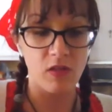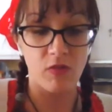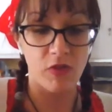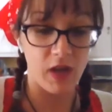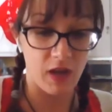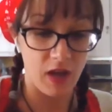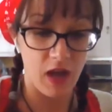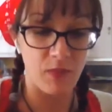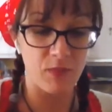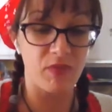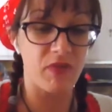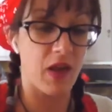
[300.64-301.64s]
Three of
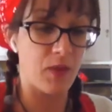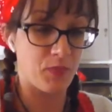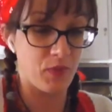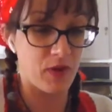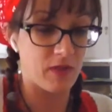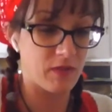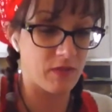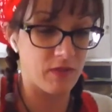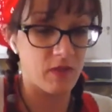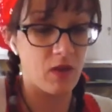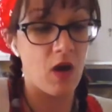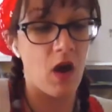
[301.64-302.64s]
Cups,
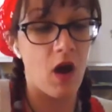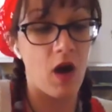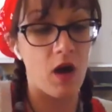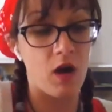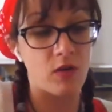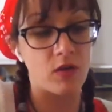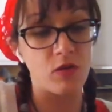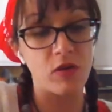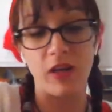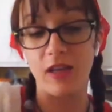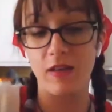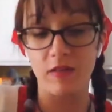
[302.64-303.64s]
Empress. Oh, you
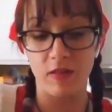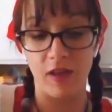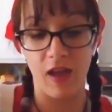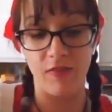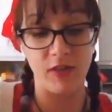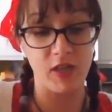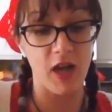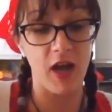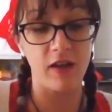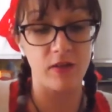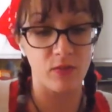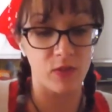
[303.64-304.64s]
could easily have a
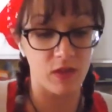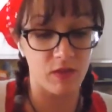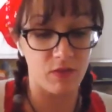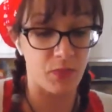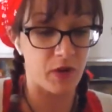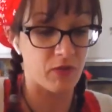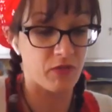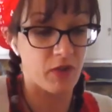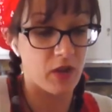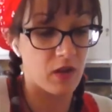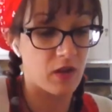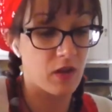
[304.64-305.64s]
child with this
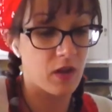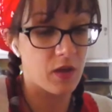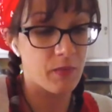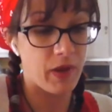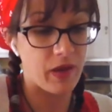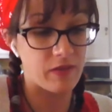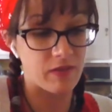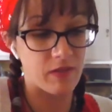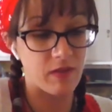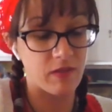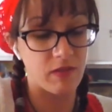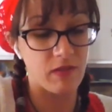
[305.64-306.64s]
person,
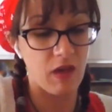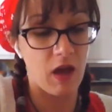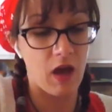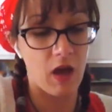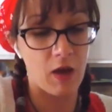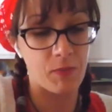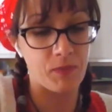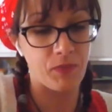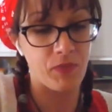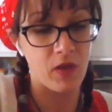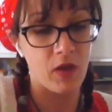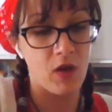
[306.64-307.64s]
Pisces.
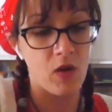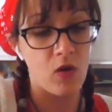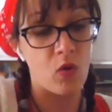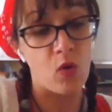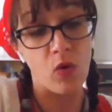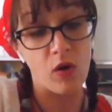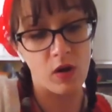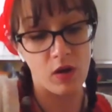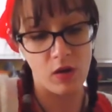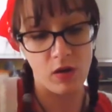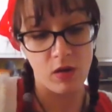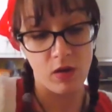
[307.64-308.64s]

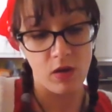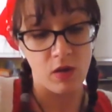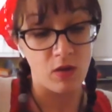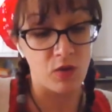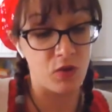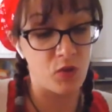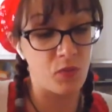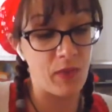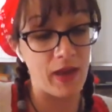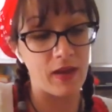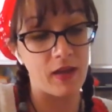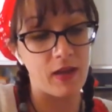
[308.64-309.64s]
Or you
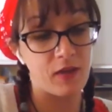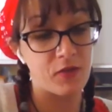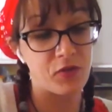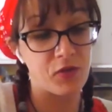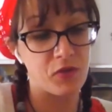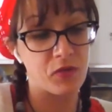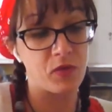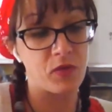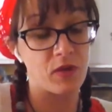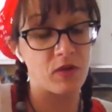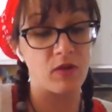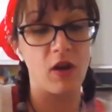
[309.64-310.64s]
may need
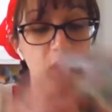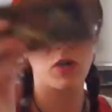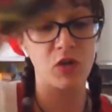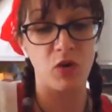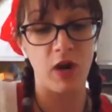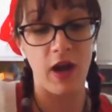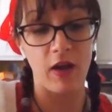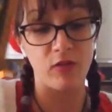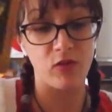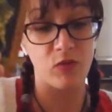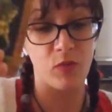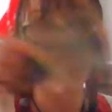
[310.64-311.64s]
to, you're not sure how
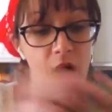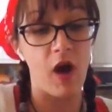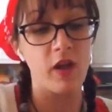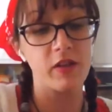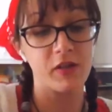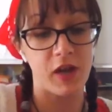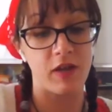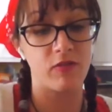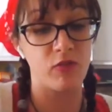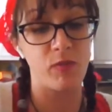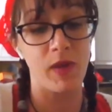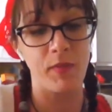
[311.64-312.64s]
to
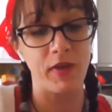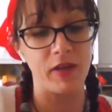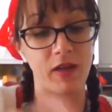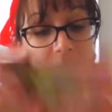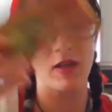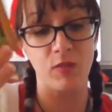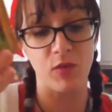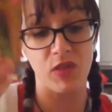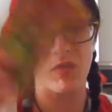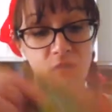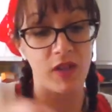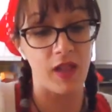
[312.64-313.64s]
apologize. You may be dealing
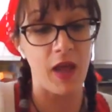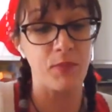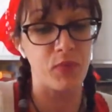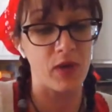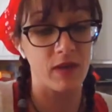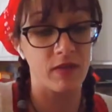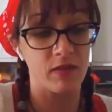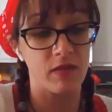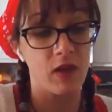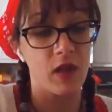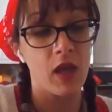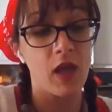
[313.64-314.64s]
with the real
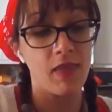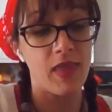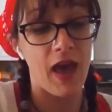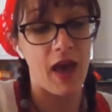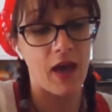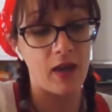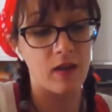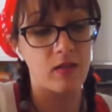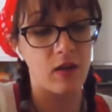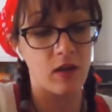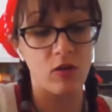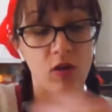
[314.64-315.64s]
Empress
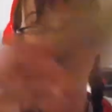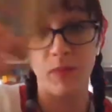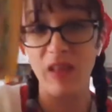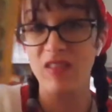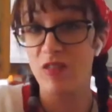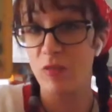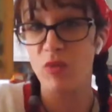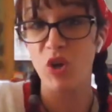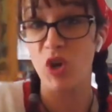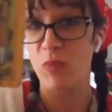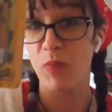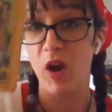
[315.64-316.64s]
that there could have been some
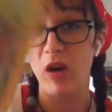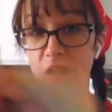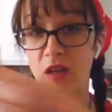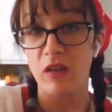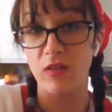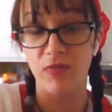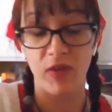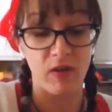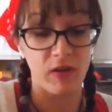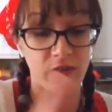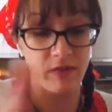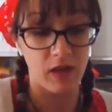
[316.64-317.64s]
third-party
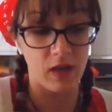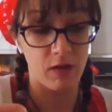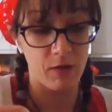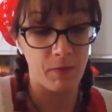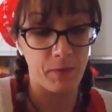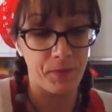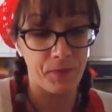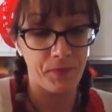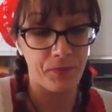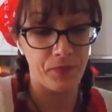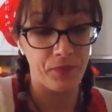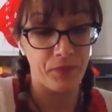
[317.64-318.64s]
interference here.
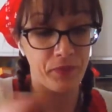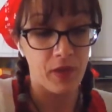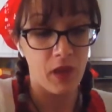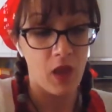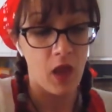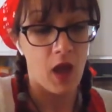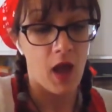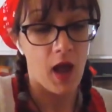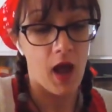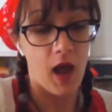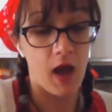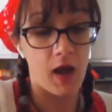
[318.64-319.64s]

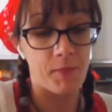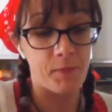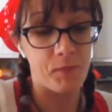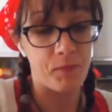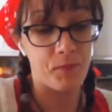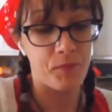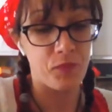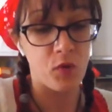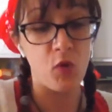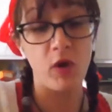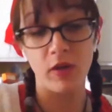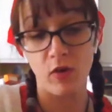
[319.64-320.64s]

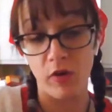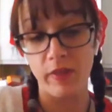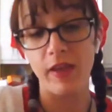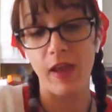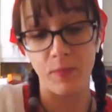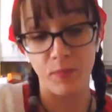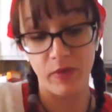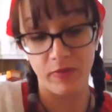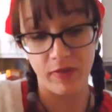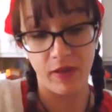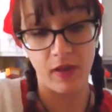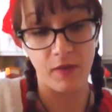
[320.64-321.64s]
Or you're the
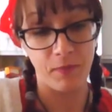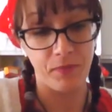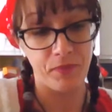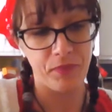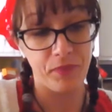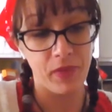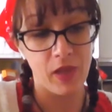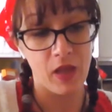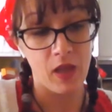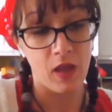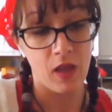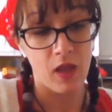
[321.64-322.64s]
Empress here.
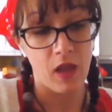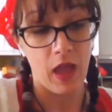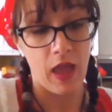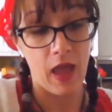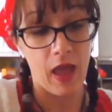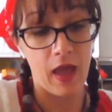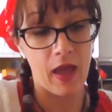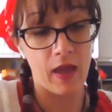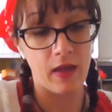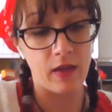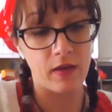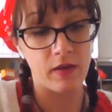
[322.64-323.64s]

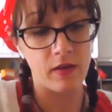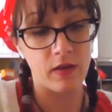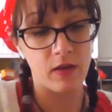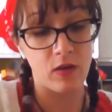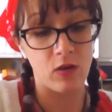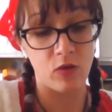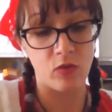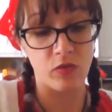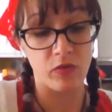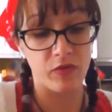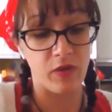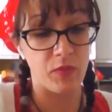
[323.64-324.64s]
And, you
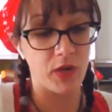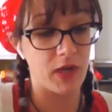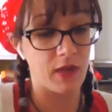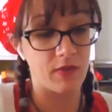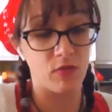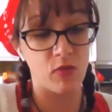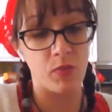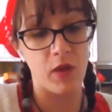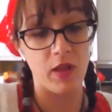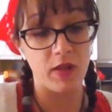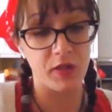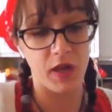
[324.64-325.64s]
know, someone needs to
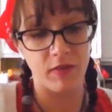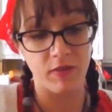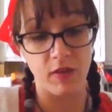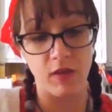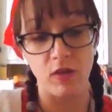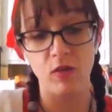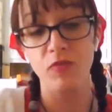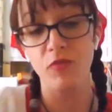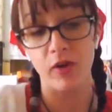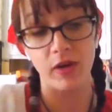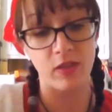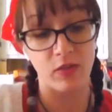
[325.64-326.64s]
apologize to you
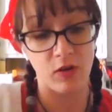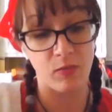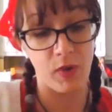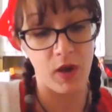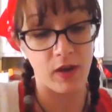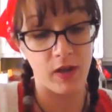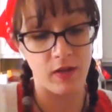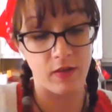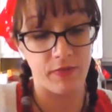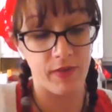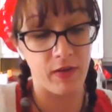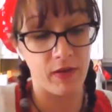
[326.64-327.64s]
for any third-party
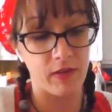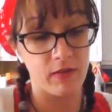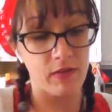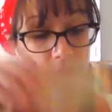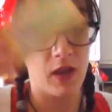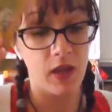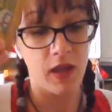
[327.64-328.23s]
interference.